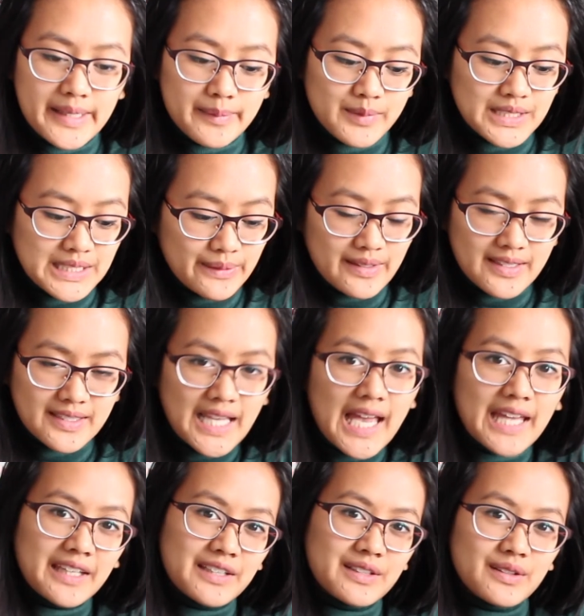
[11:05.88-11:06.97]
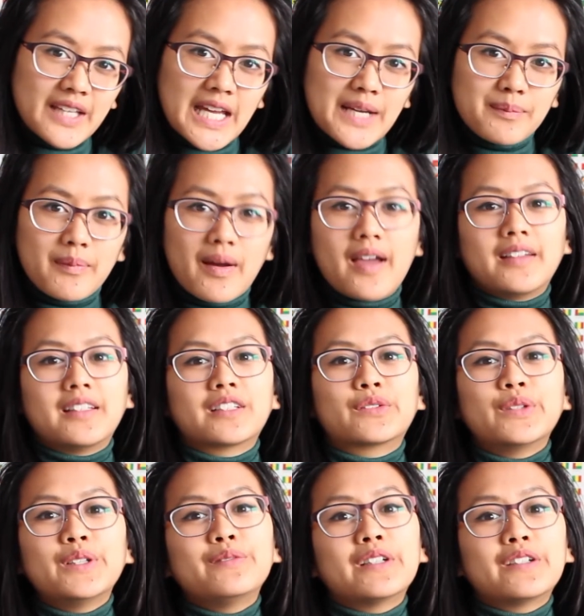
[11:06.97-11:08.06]
I'm so excited to get my
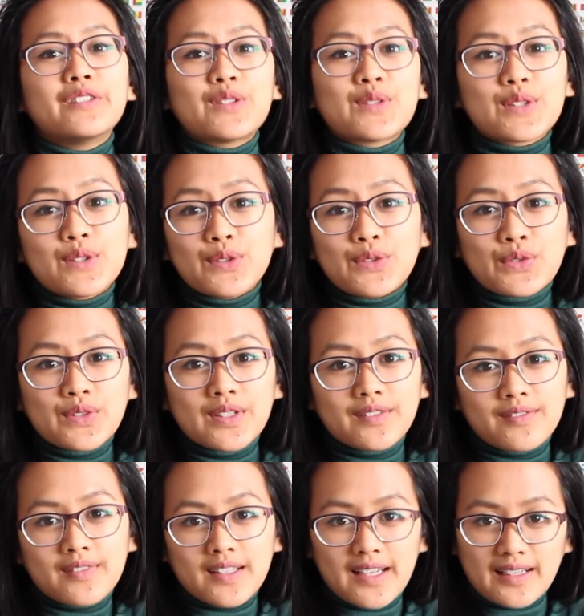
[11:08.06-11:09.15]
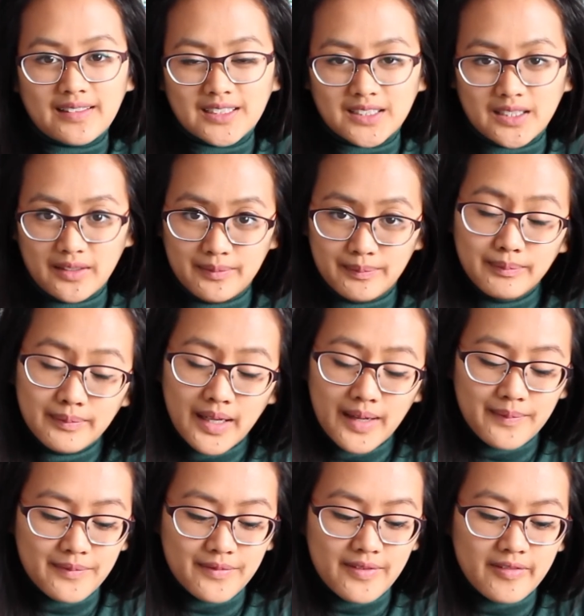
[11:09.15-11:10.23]
degree very soon in the next
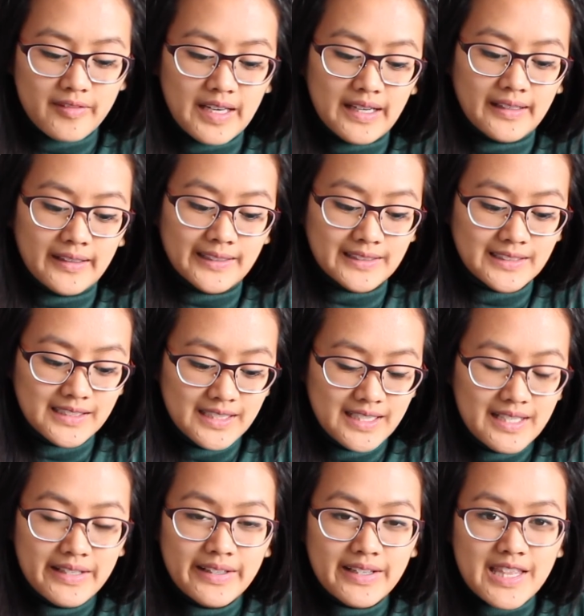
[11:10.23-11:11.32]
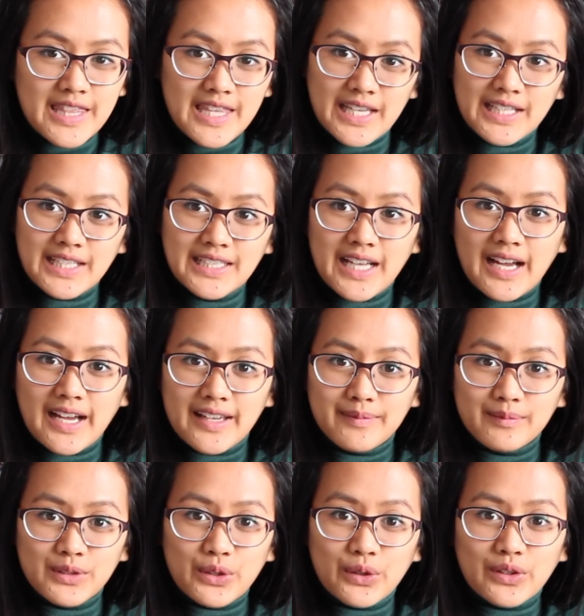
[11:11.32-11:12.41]
month, and then
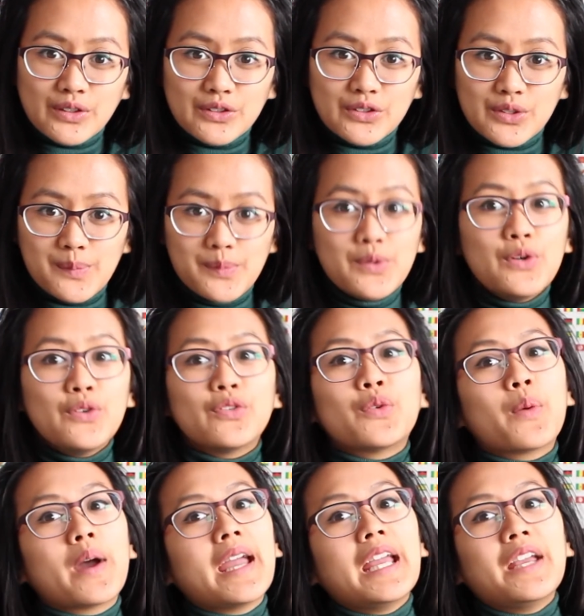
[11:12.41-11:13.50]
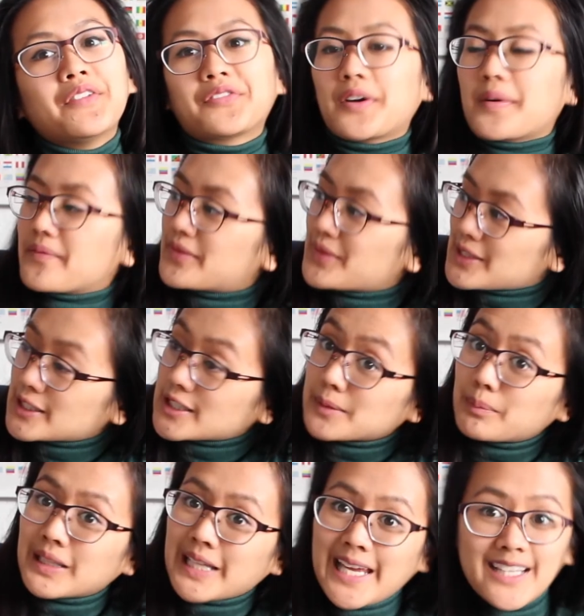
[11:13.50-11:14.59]
I'm going to move away from this
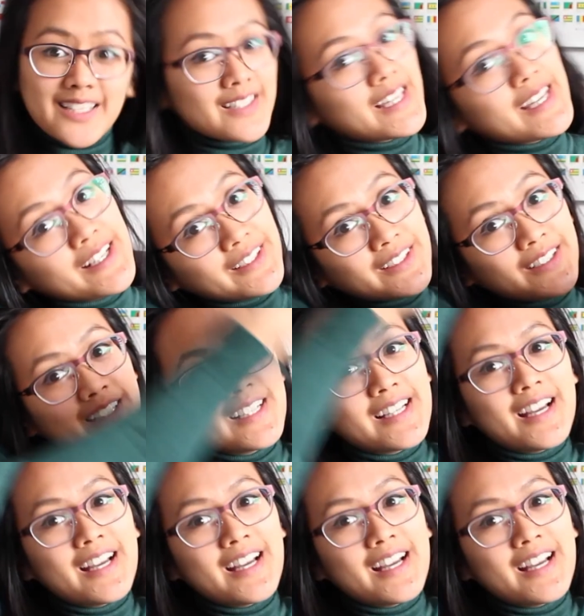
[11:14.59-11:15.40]
place here.